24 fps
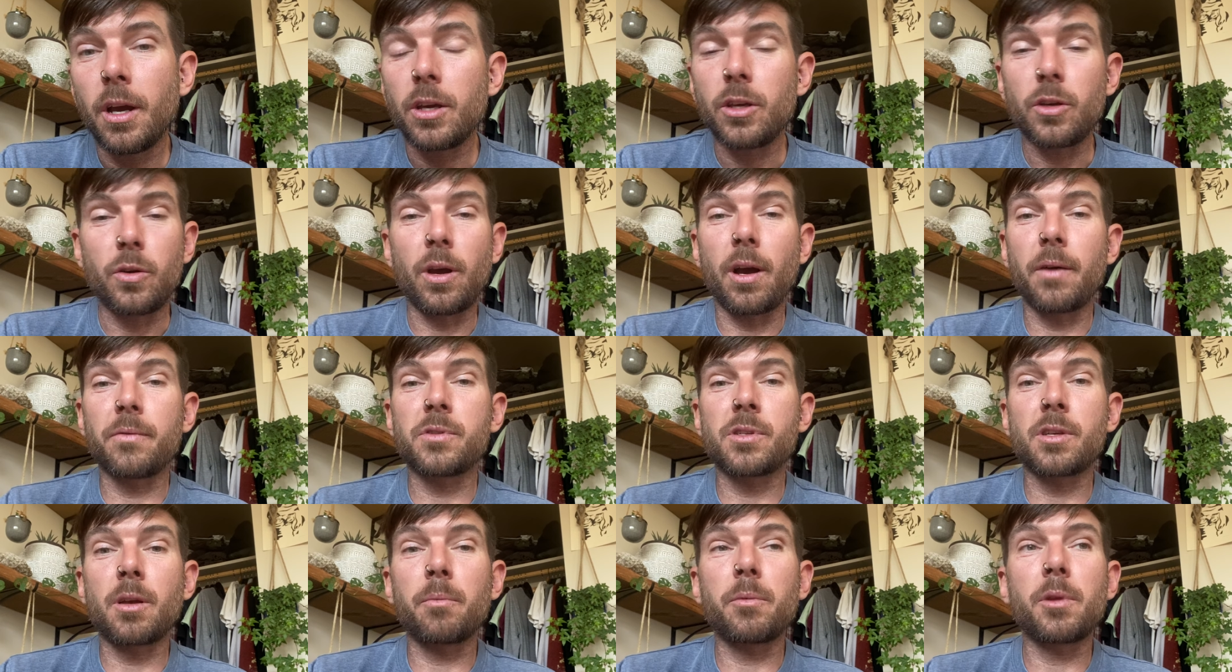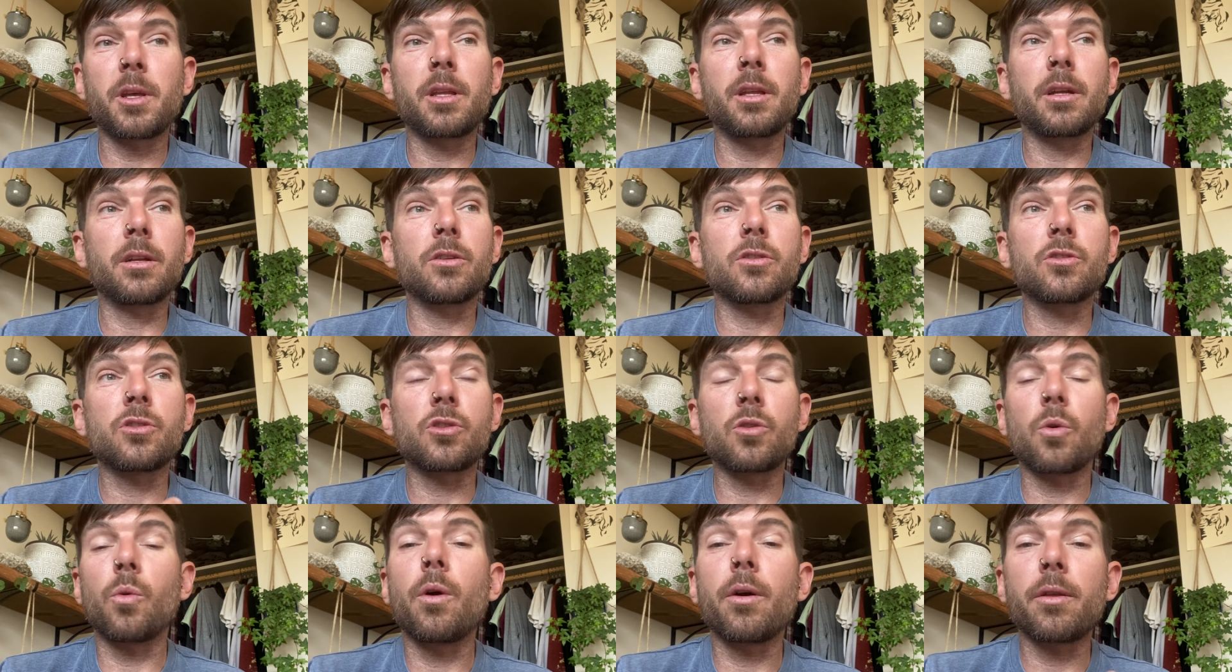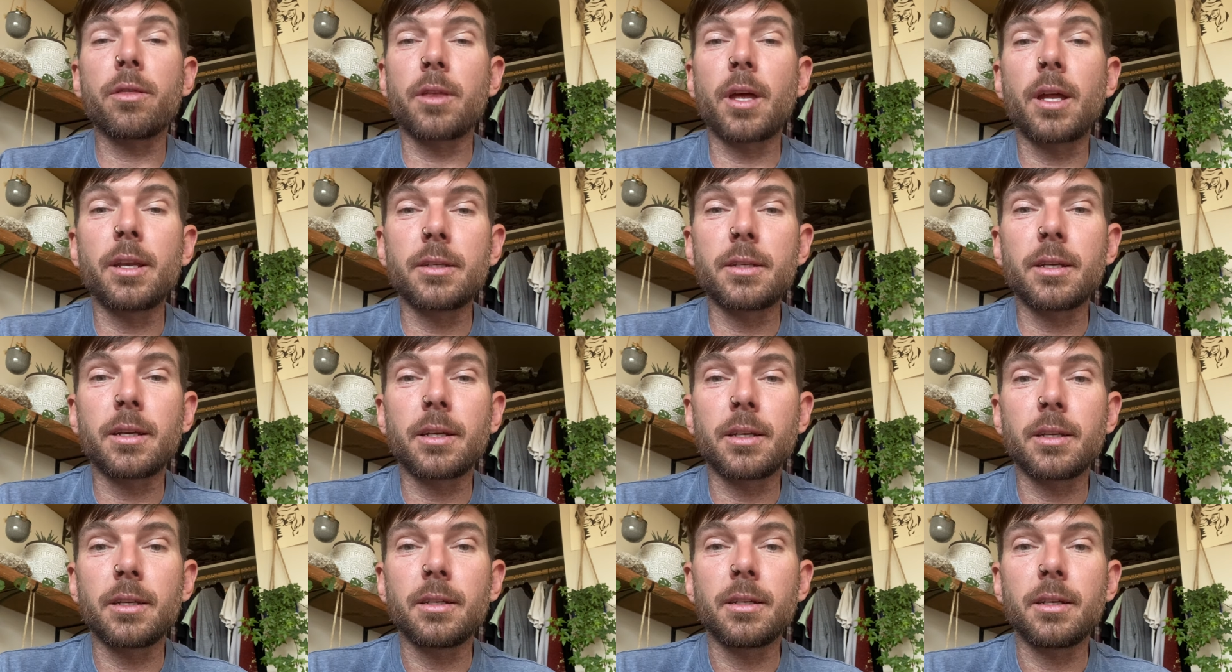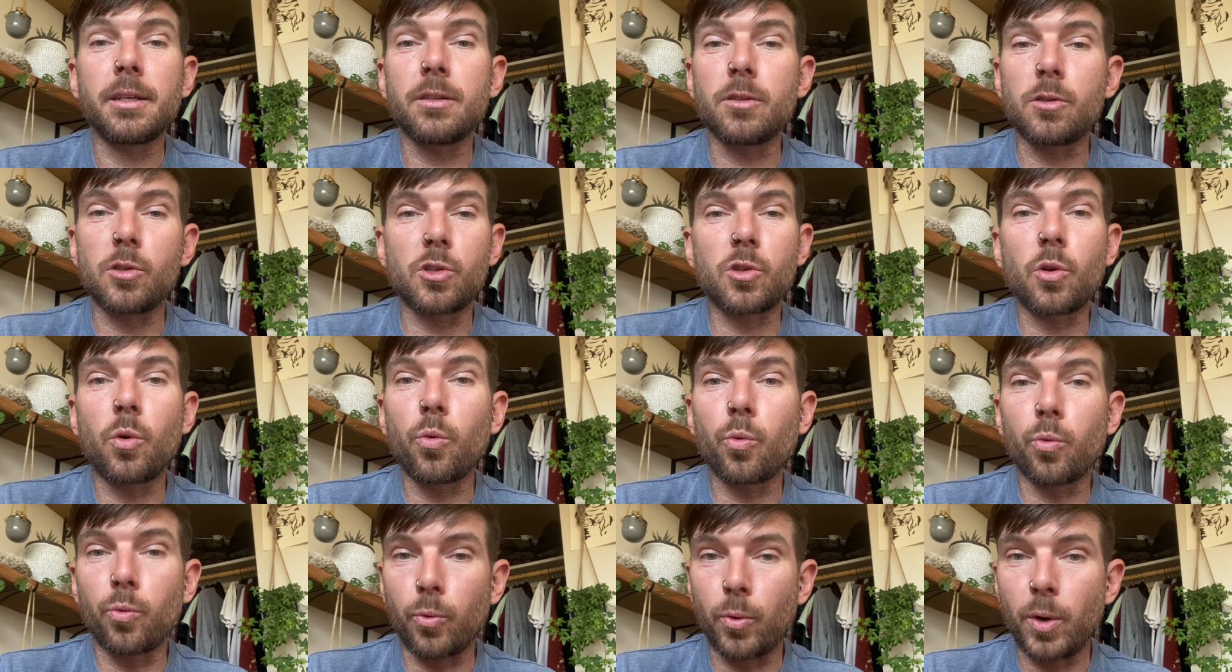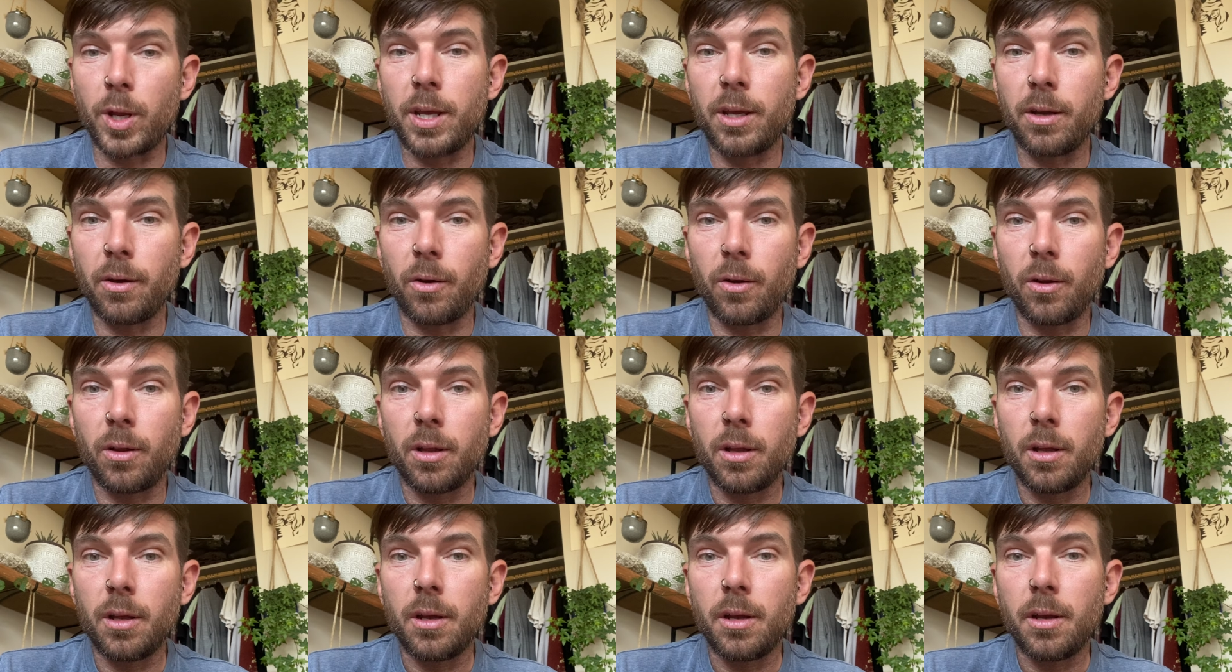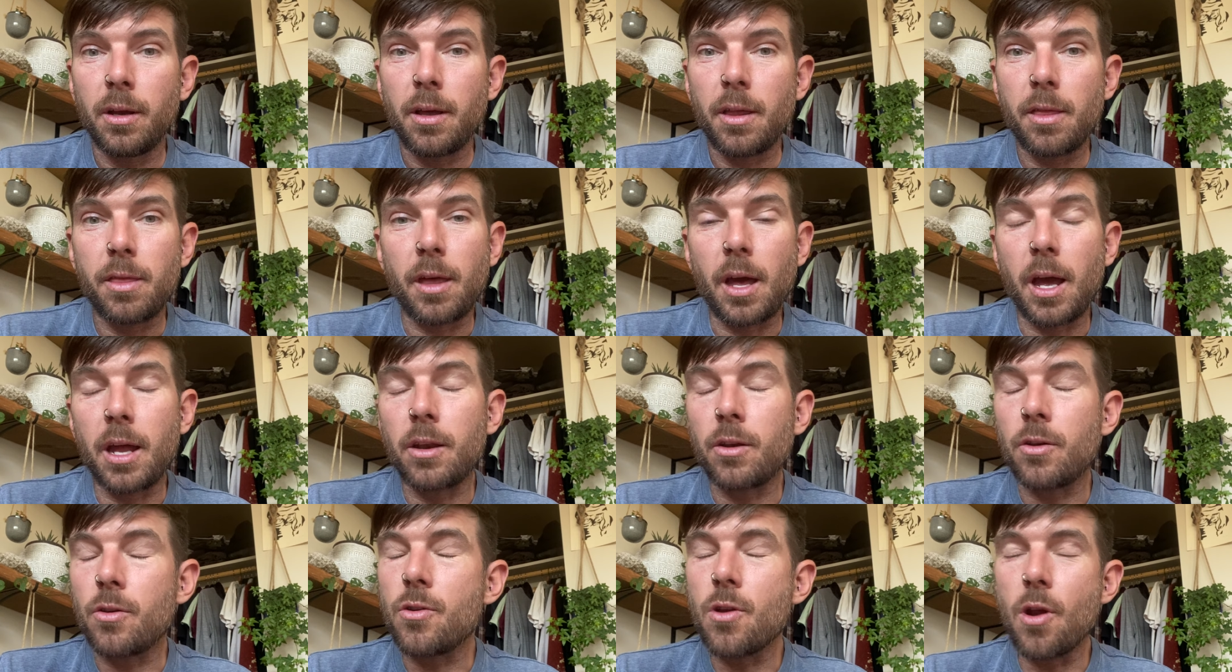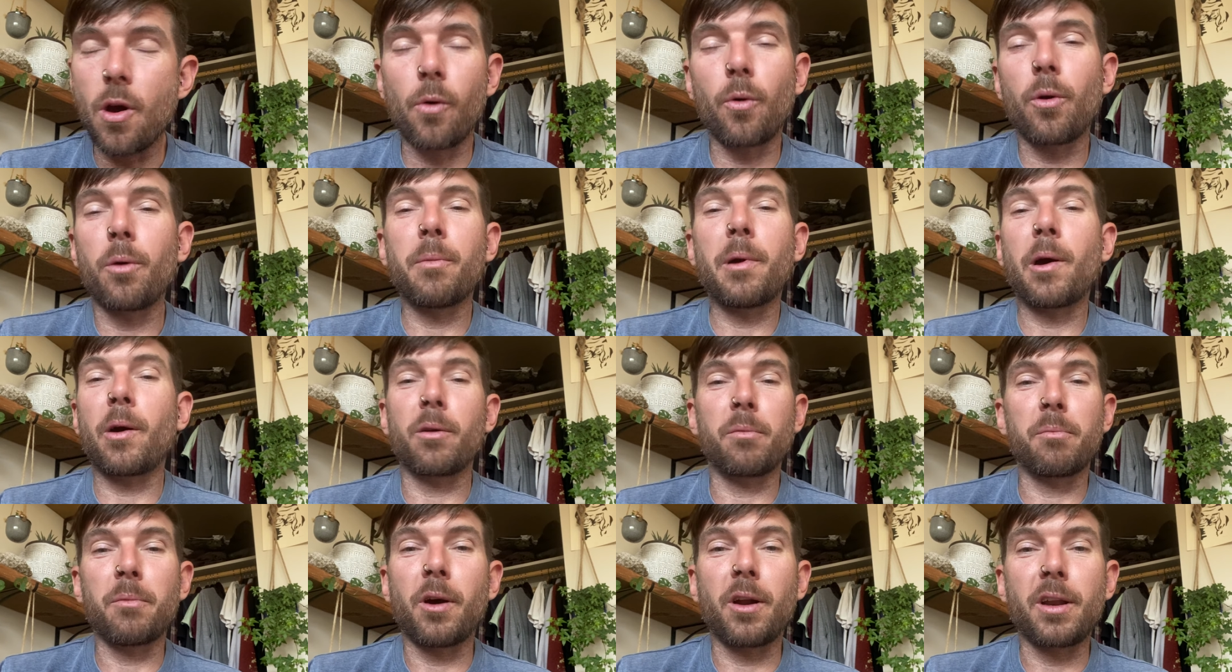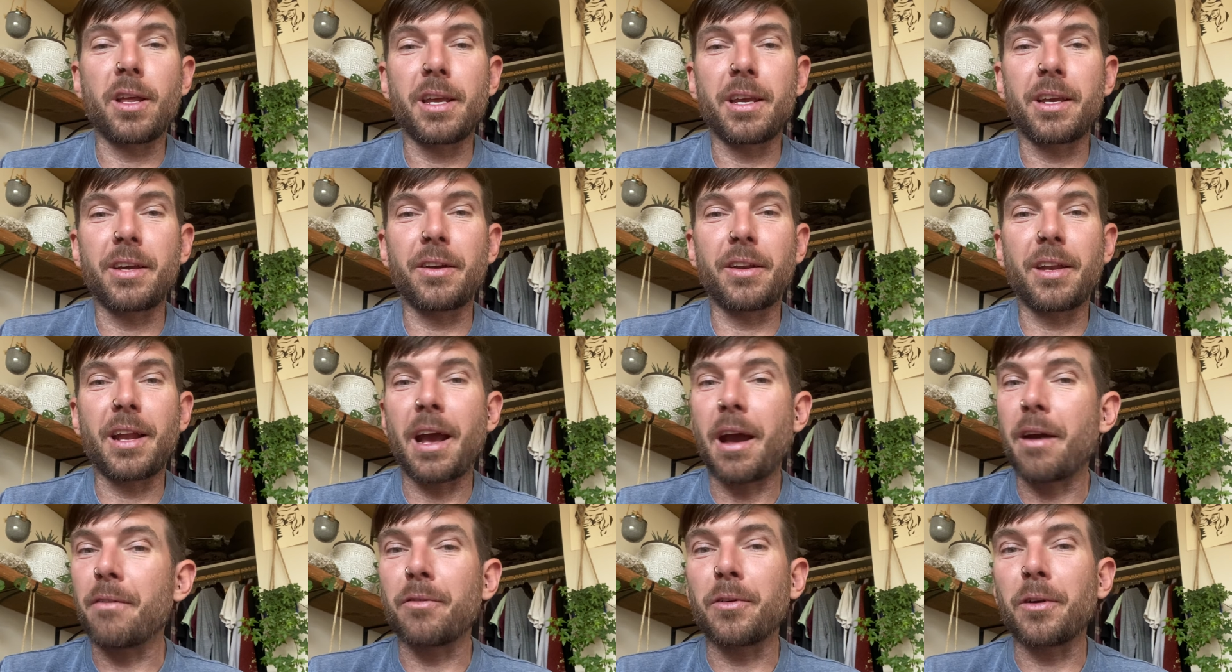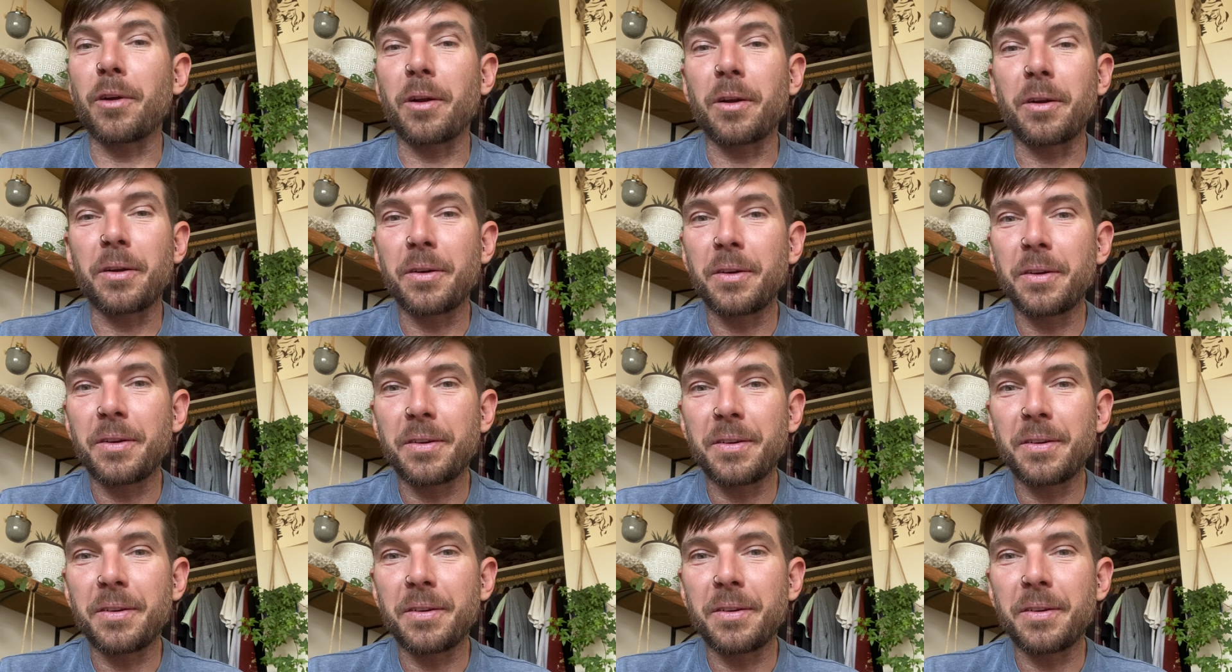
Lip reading: you have something that is so authentic and so real that no amount of money could ever